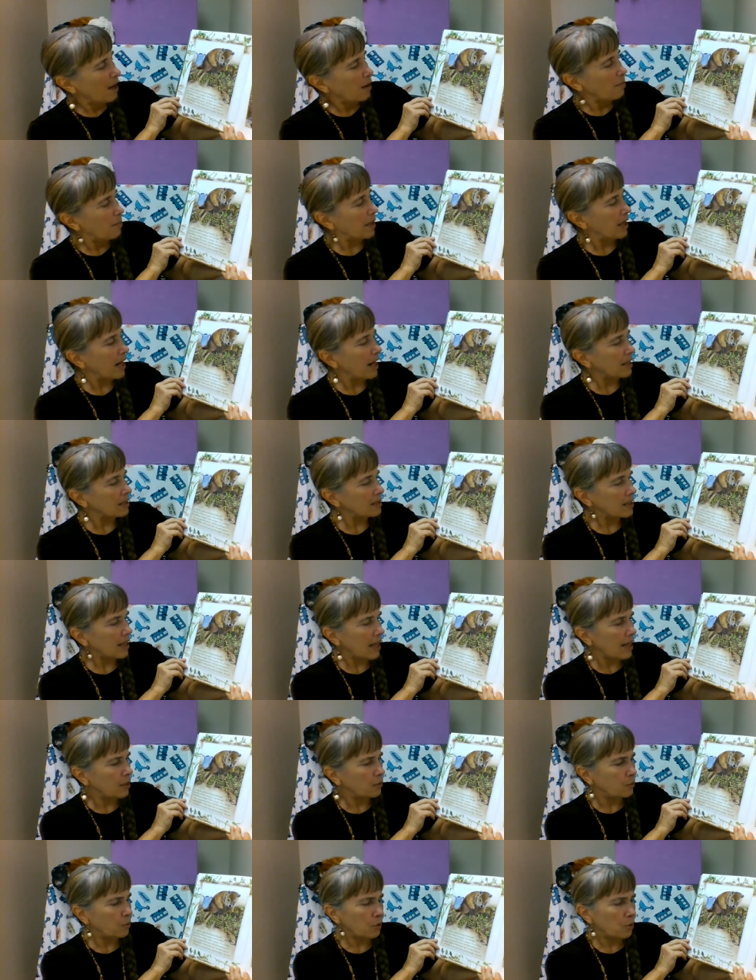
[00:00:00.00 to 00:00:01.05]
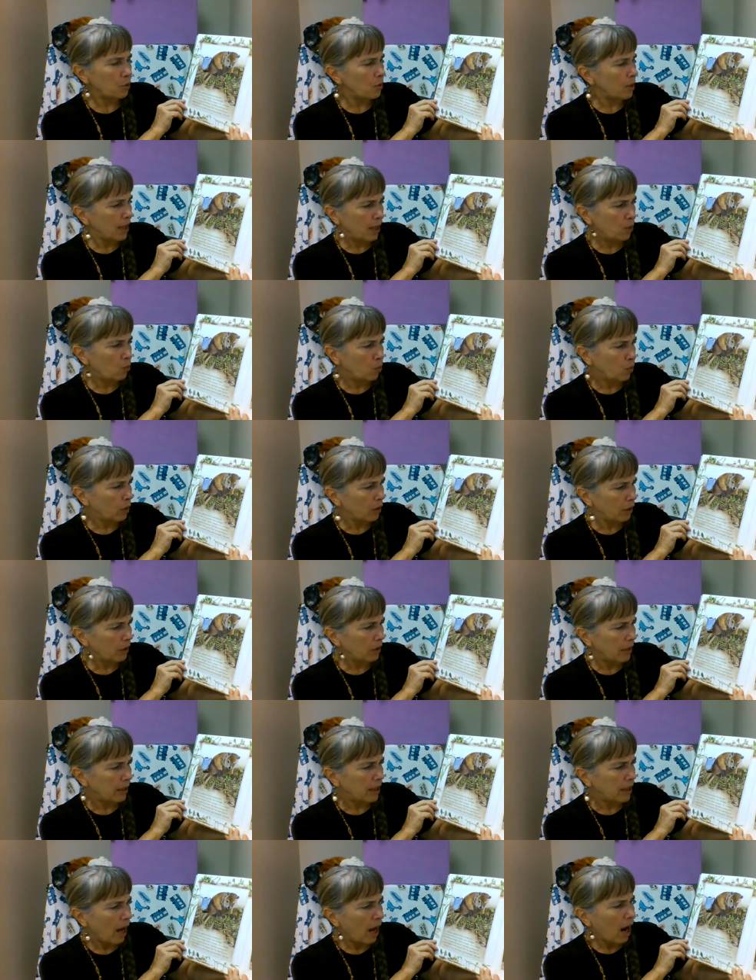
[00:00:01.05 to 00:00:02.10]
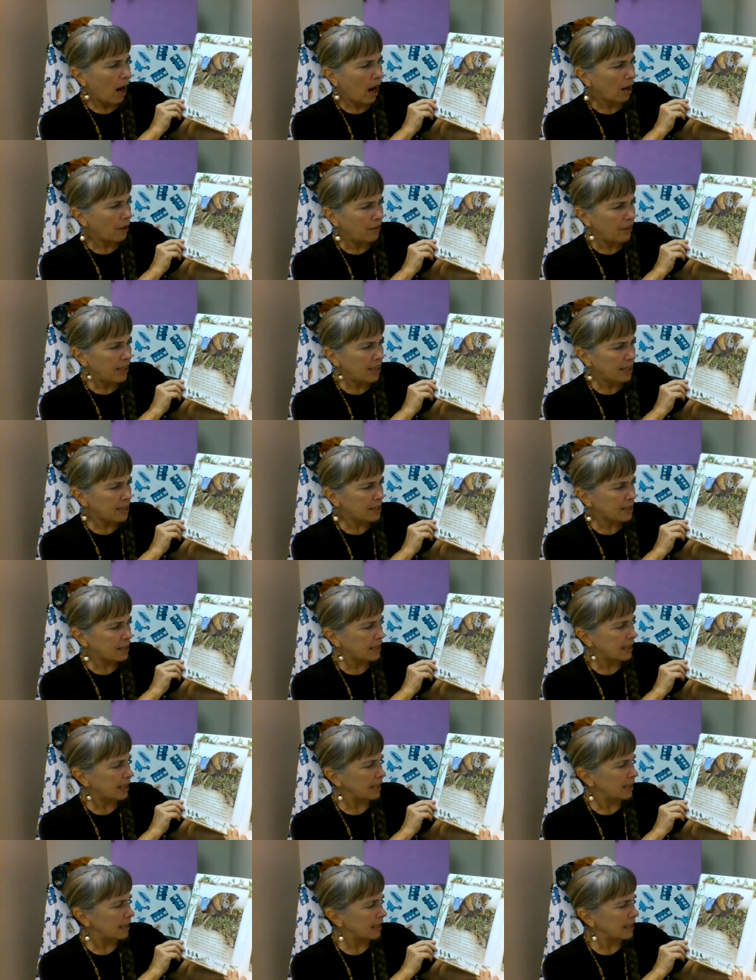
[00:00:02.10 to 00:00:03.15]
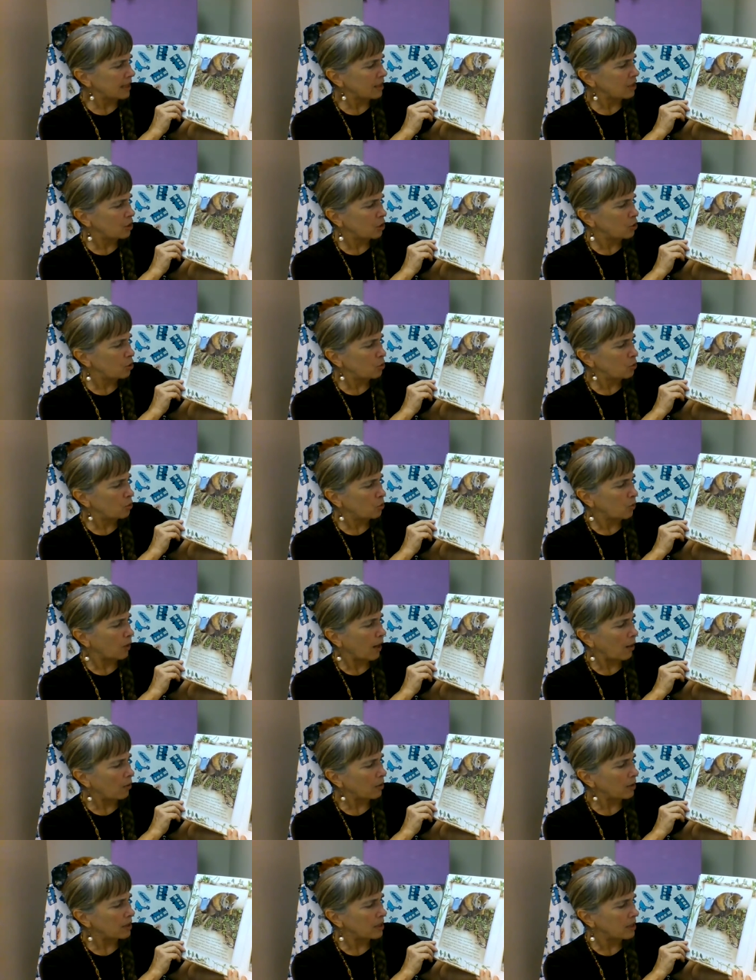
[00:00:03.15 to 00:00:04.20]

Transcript: But as they grew, he worried. Are these seedlings too crowded